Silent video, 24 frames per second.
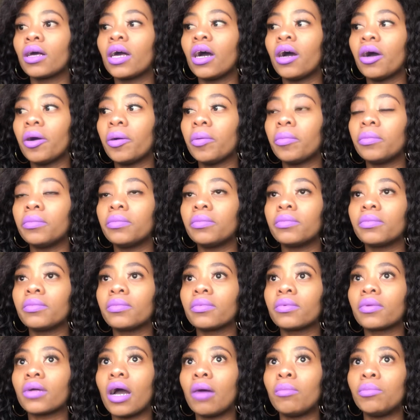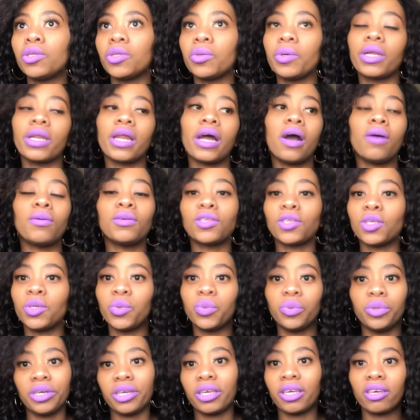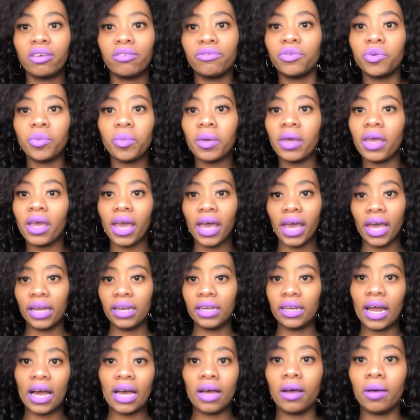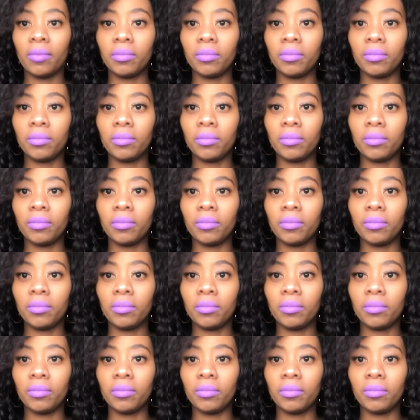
um, I'm doing now is not working for me, and